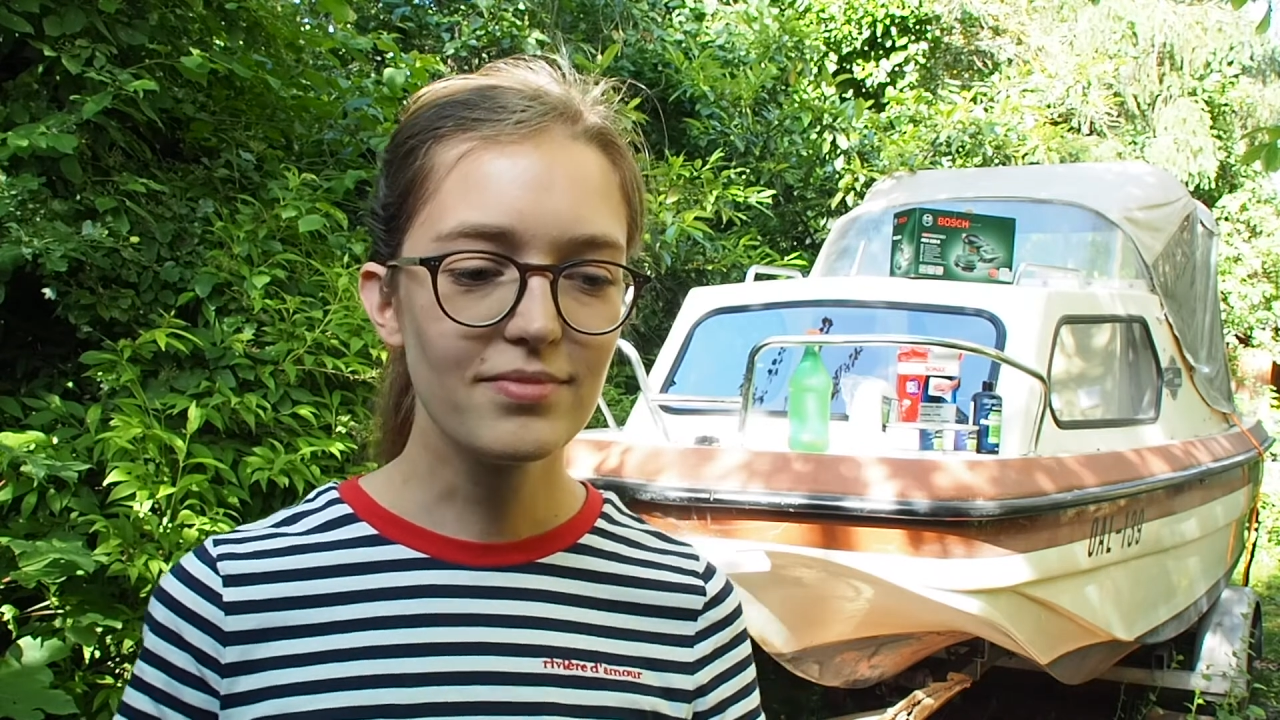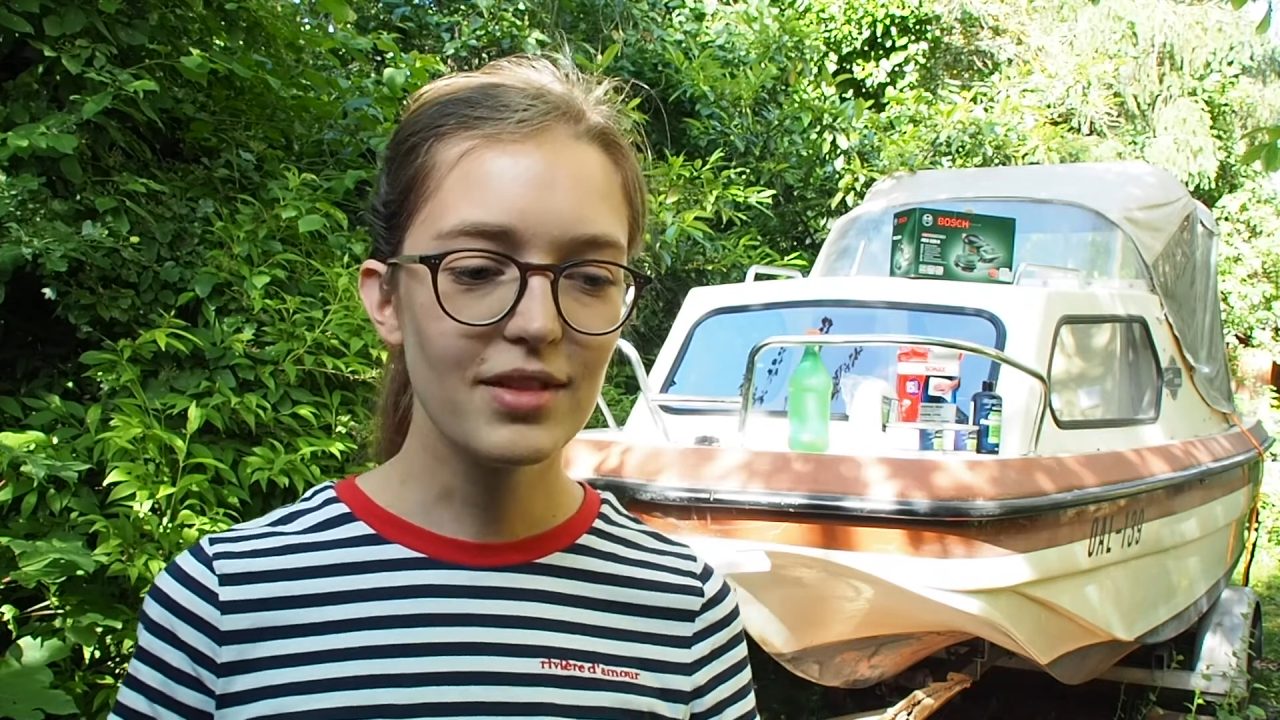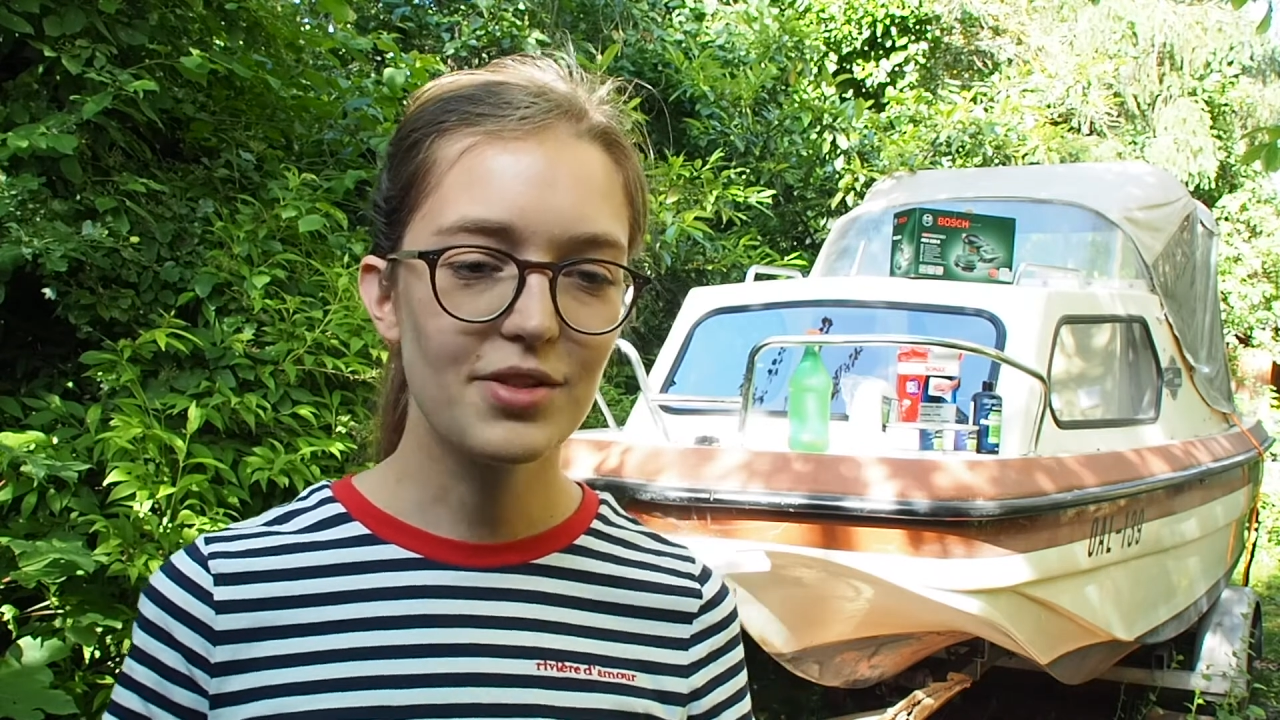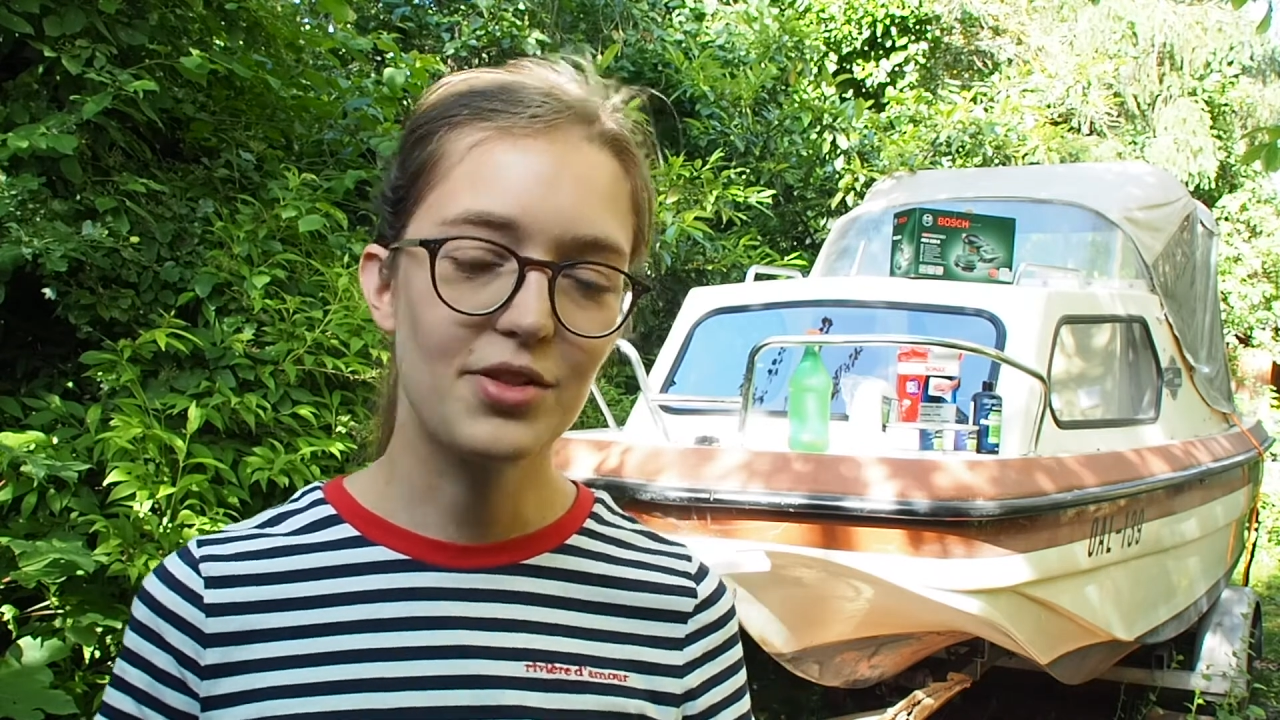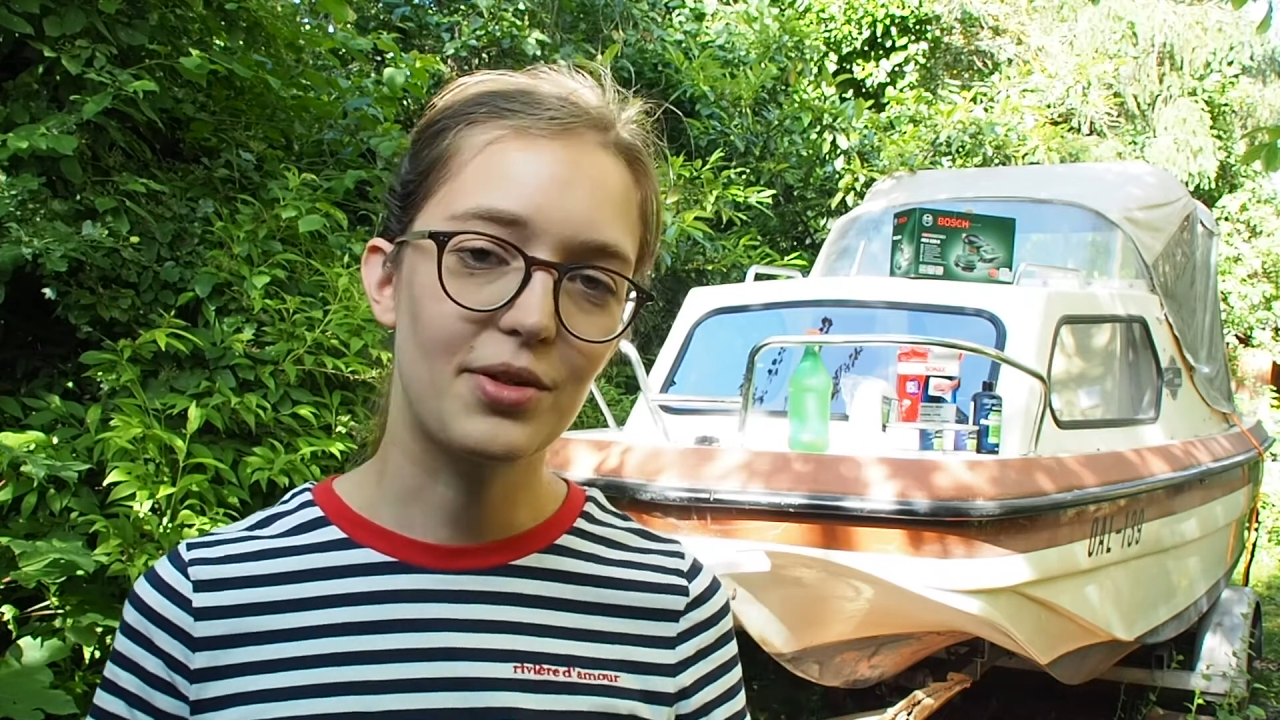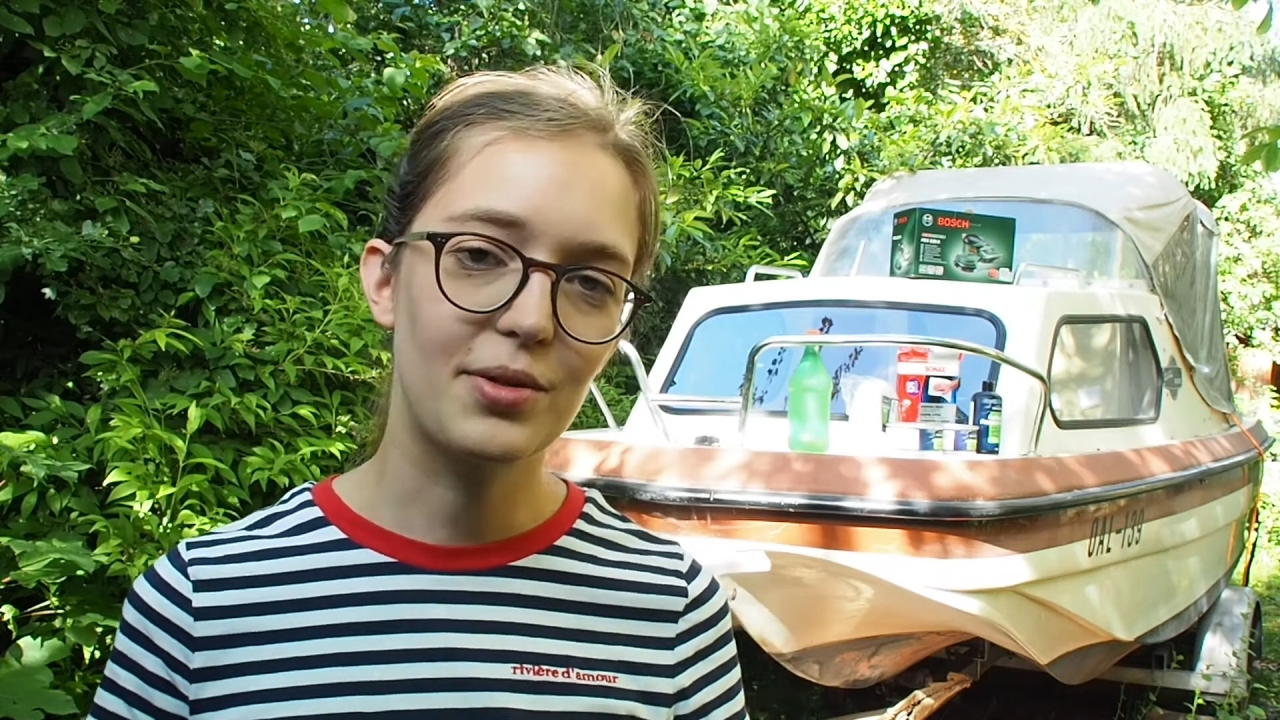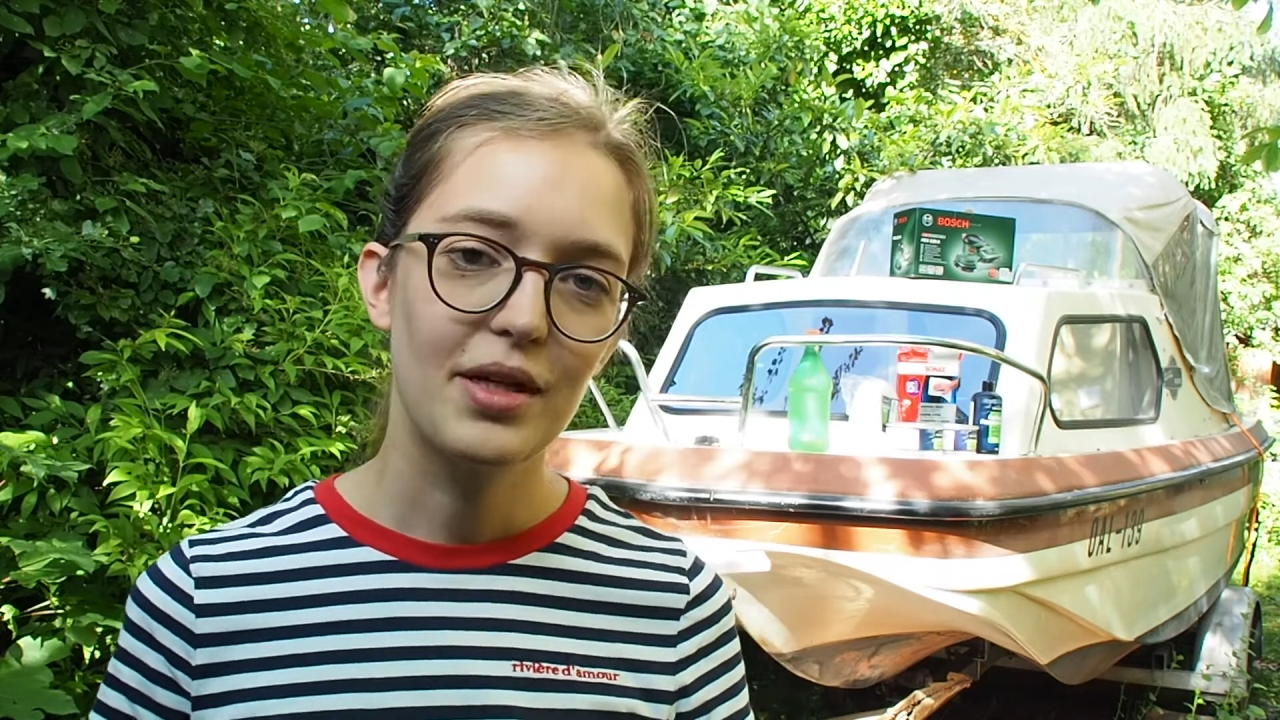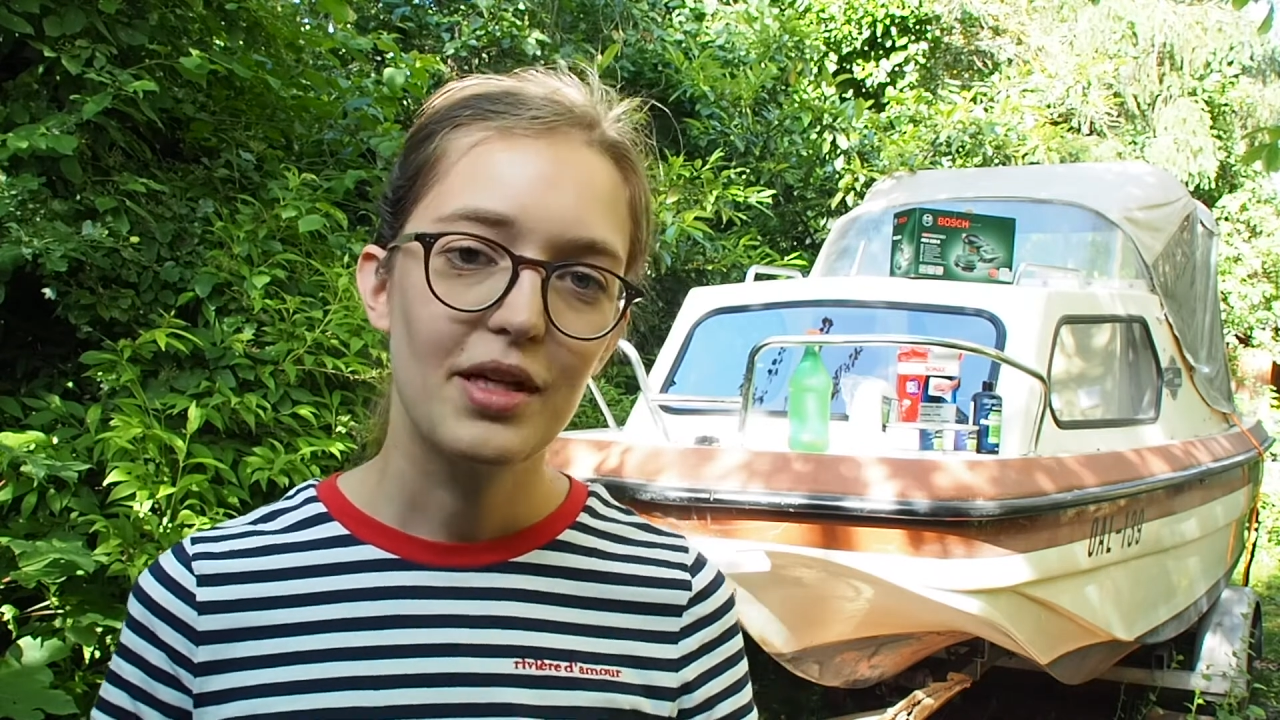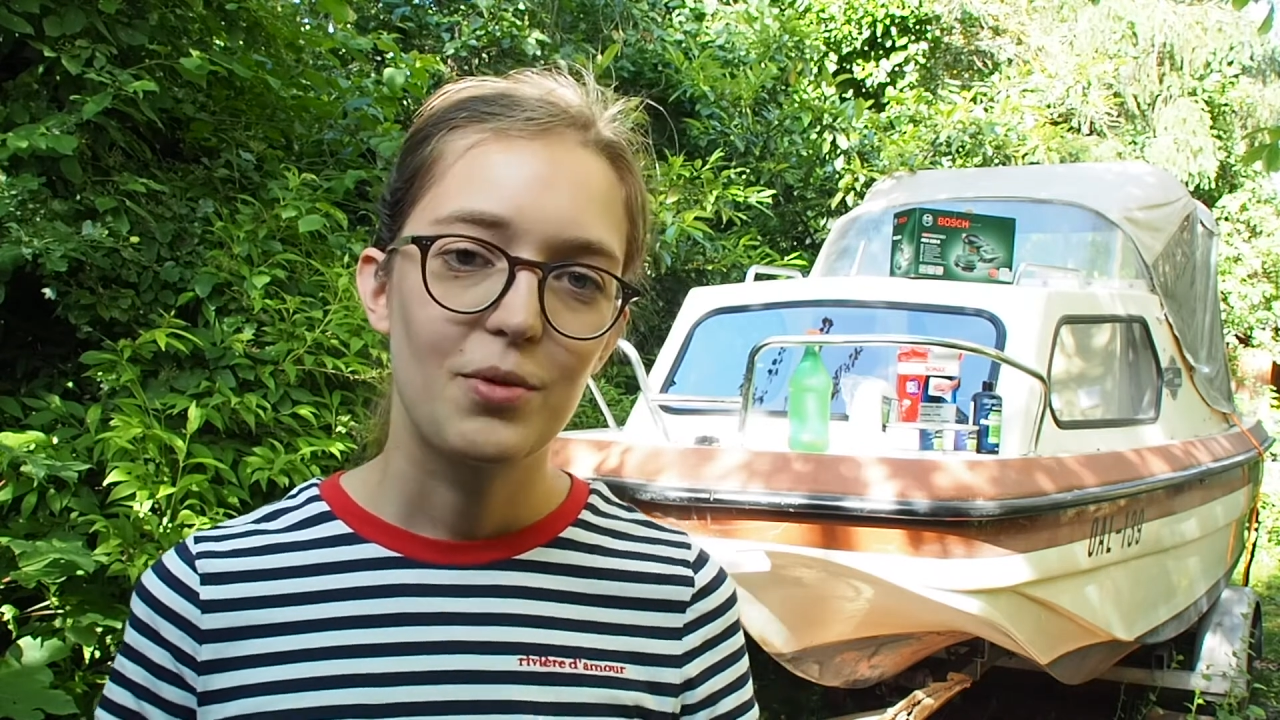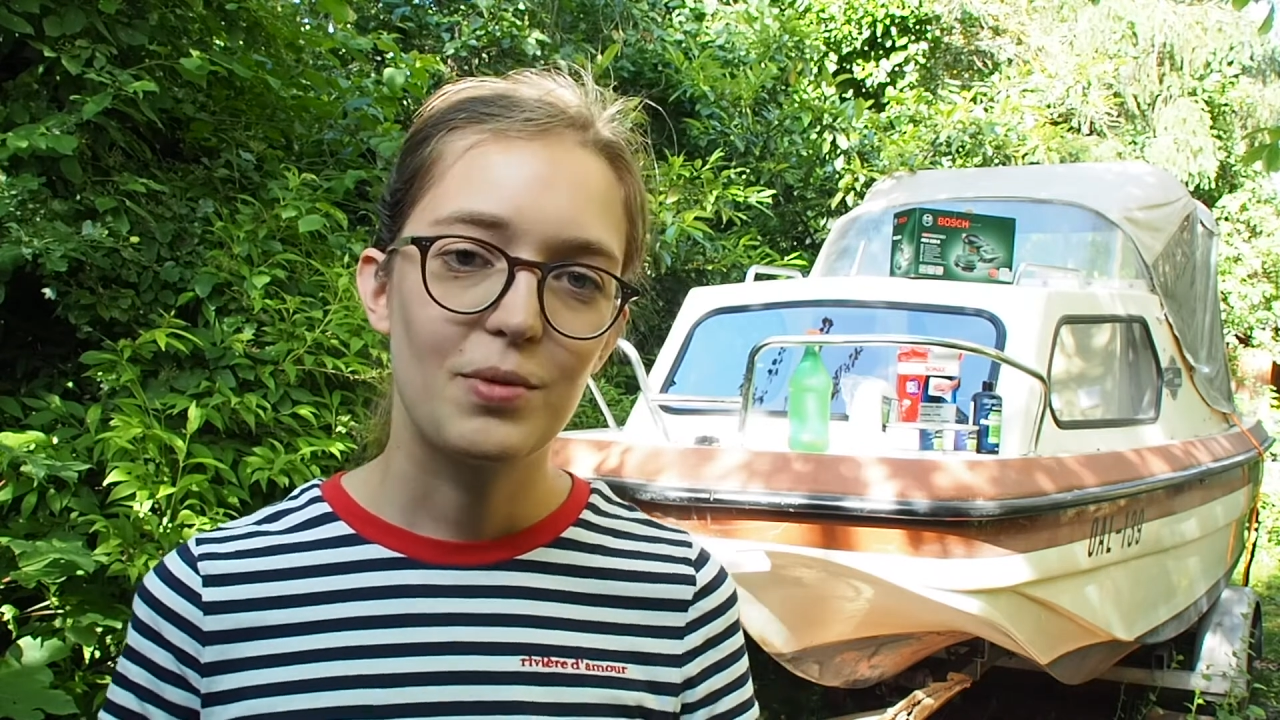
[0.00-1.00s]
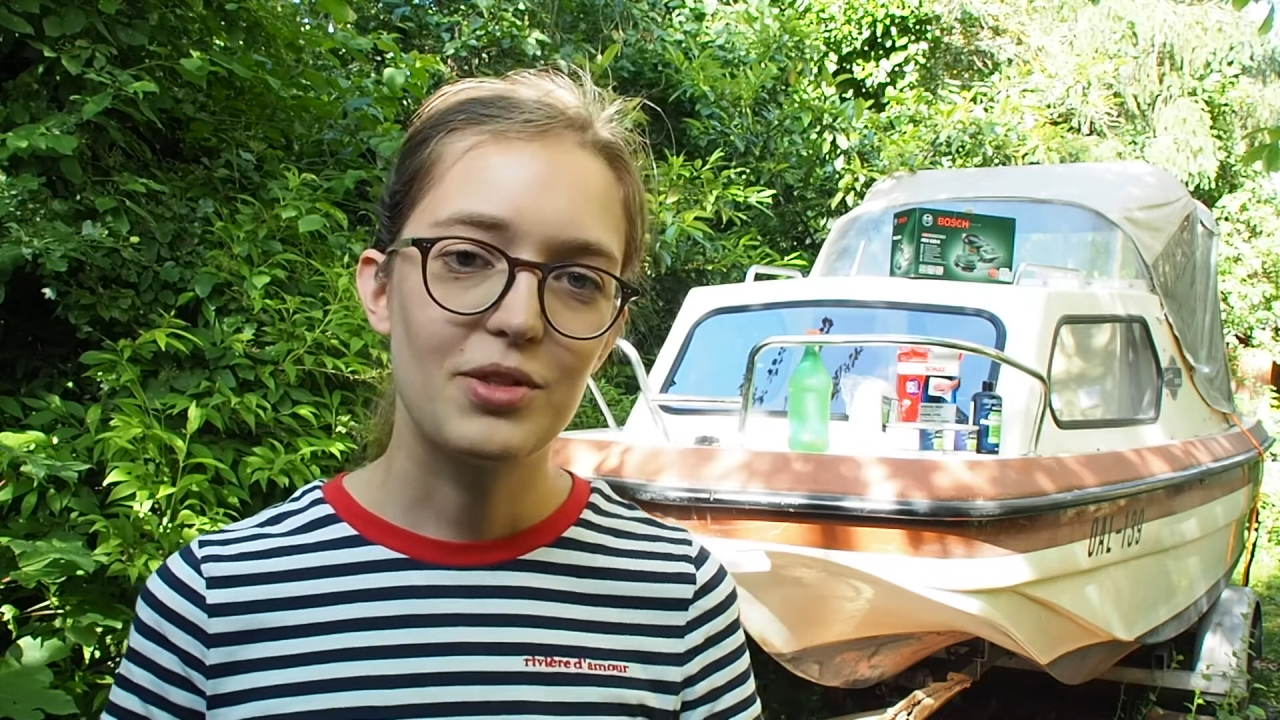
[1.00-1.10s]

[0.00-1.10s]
So we're